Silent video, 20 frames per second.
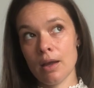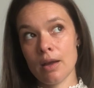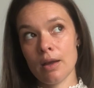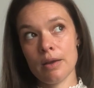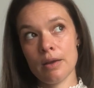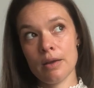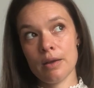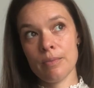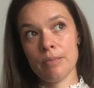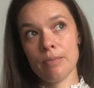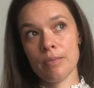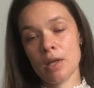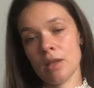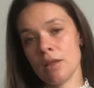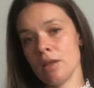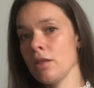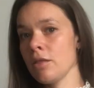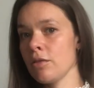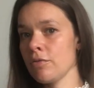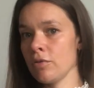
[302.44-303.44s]
And
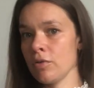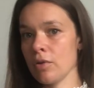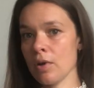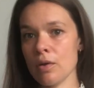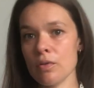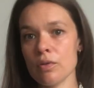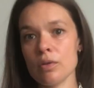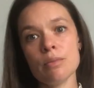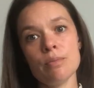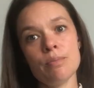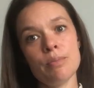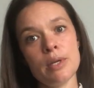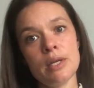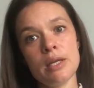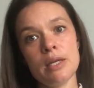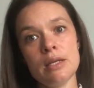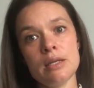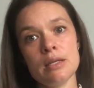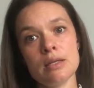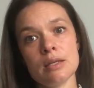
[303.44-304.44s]
then throughout the
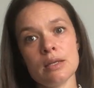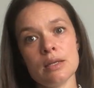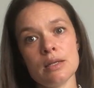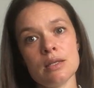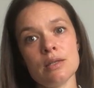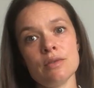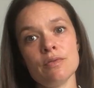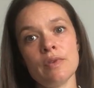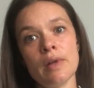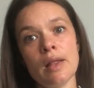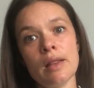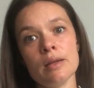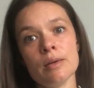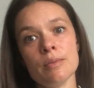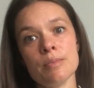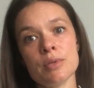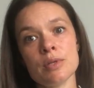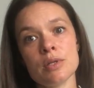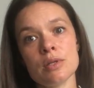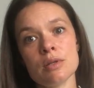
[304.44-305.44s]
piece, it
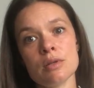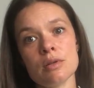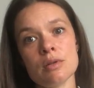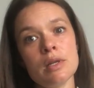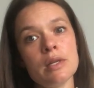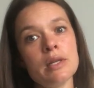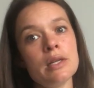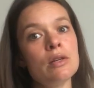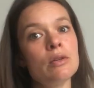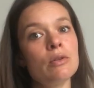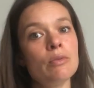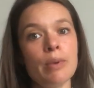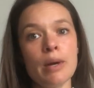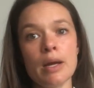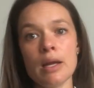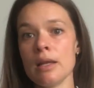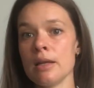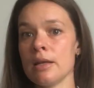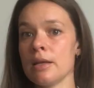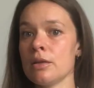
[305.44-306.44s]
develops little
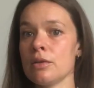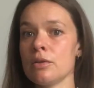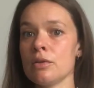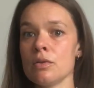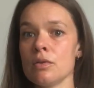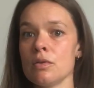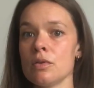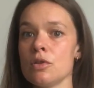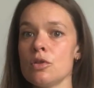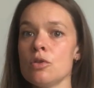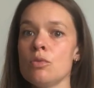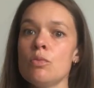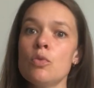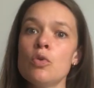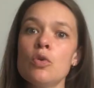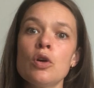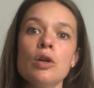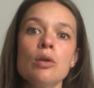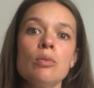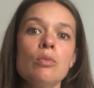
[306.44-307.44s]
by little to
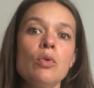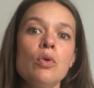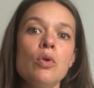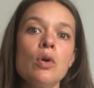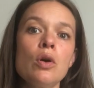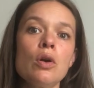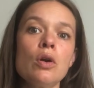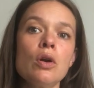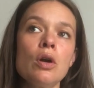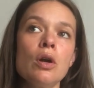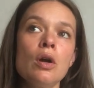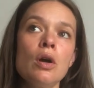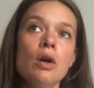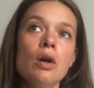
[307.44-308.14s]
more and more